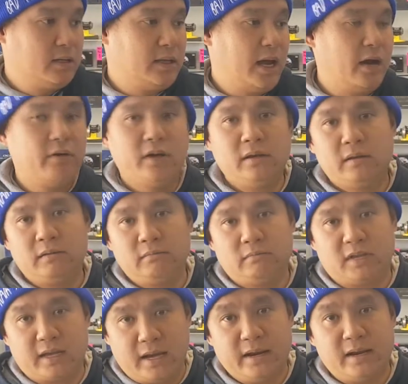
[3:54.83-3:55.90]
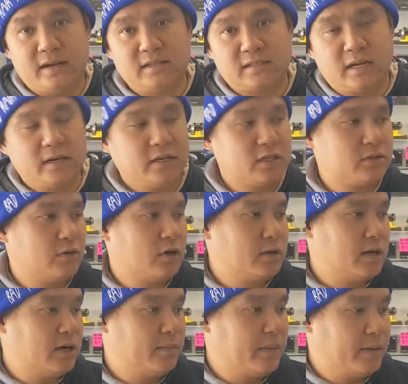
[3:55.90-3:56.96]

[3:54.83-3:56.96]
Darren, the guy that designed this rod,